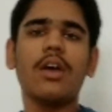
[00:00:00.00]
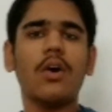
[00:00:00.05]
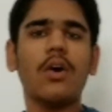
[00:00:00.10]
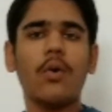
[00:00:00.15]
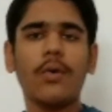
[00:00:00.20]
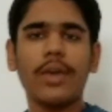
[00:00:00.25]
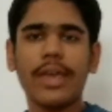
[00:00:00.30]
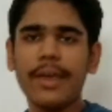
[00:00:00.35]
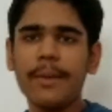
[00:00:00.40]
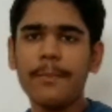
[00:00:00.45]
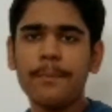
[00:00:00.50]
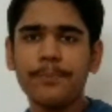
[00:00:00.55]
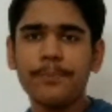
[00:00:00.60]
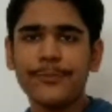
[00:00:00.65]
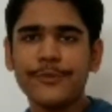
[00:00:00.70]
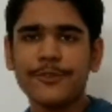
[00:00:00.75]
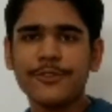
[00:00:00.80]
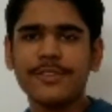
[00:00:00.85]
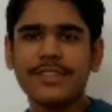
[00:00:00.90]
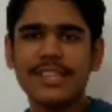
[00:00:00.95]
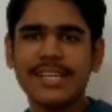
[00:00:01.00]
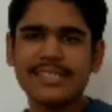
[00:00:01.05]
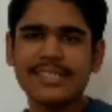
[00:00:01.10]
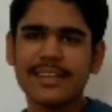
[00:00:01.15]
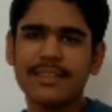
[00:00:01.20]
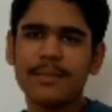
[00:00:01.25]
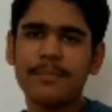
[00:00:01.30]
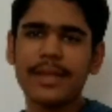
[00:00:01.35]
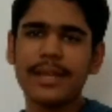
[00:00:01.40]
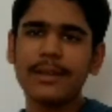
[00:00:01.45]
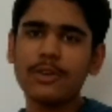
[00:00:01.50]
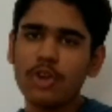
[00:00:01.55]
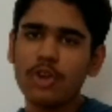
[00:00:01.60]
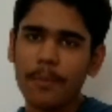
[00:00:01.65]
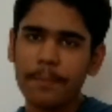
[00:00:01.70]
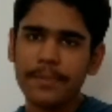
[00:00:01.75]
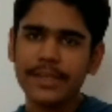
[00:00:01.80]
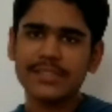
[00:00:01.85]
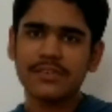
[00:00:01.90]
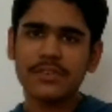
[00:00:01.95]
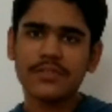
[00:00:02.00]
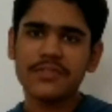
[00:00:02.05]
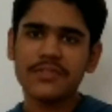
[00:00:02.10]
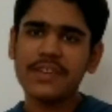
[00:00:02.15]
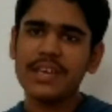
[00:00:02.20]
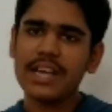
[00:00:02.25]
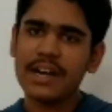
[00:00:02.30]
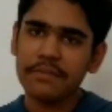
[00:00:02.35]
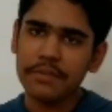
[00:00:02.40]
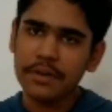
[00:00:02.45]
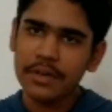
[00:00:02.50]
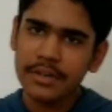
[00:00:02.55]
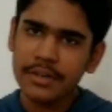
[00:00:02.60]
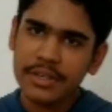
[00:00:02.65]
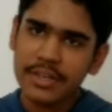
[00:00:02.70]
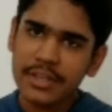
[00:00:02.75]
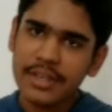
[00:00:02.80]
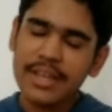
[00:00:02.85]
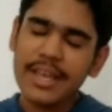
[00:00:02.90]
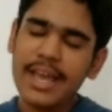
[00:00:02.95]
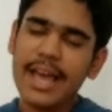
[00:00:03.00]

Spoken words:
Okay, so these are the main topics which we covered.